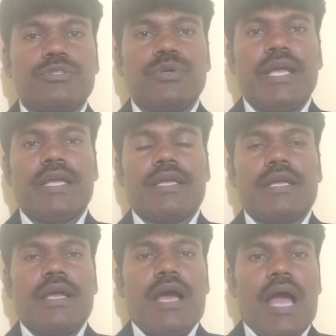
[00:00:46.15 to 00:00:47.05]
Today
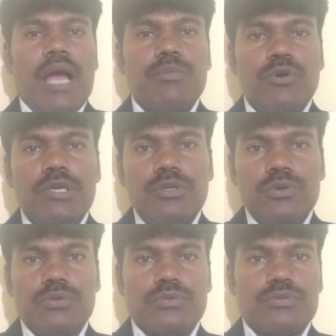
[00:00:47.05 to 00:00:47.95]
I am going
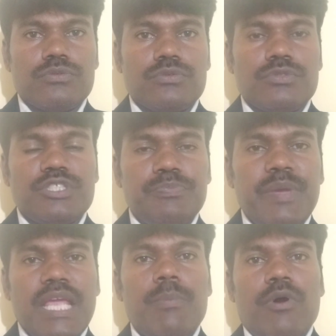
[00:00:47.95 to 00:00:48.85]
to
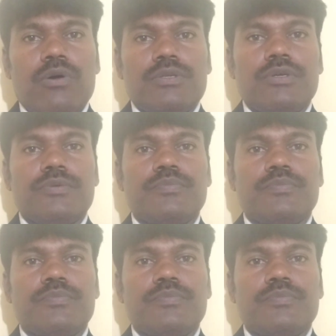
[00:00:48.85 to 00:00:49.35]
speak about